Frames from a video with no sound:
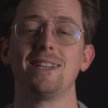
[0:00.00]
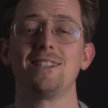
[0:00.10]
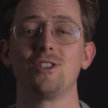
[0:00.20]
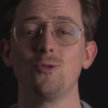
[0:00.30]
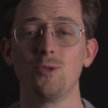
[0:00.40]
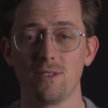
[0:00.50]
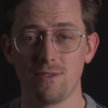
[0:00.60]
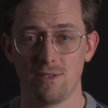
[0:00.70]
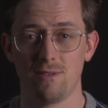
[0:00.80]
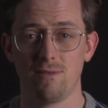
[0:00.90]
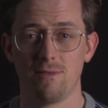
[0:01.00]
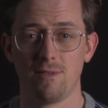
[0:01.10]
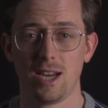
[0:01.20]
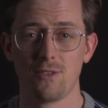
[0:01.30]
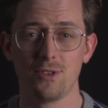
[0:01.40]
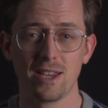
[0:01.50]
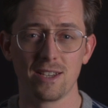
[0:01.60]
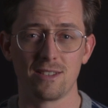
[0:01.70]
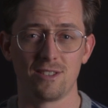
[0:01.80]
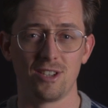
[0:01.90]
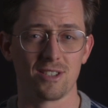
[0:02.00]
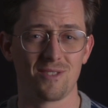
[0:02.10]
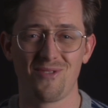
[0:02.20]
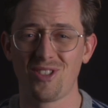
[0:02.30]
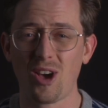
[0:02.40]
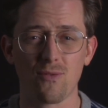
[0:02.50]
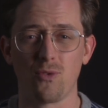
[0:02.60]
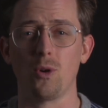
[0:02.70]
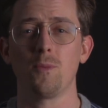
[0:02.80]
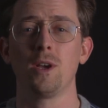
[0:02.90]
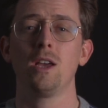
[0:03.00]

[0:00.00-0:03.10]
intuitive. Everything is just thoughtful.